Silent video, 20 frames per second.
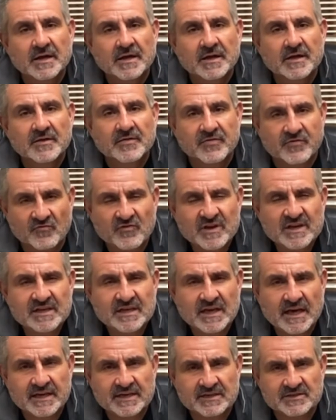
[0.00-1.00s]
three
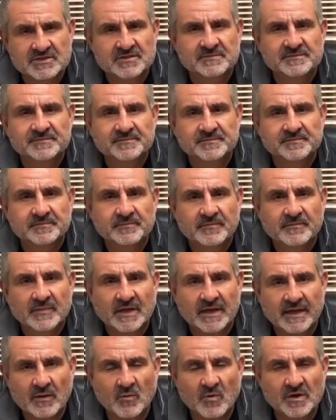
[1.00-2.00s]
days,
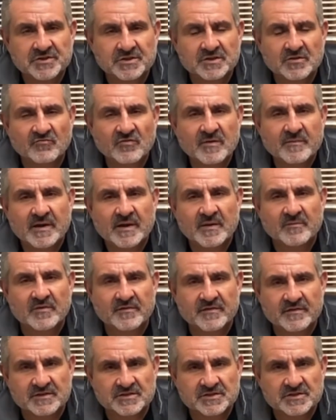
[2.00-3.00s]
and I want you to remember
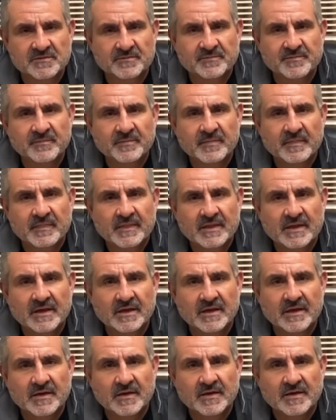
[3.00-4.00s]
this.
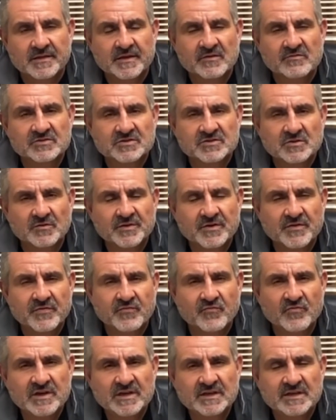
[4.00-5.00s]
There is only
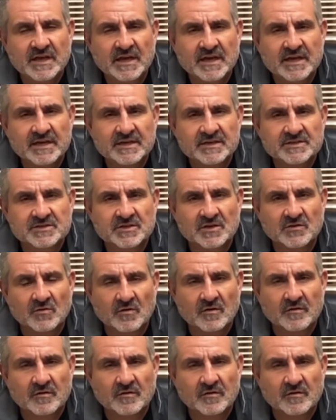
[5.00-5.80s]
three days in all of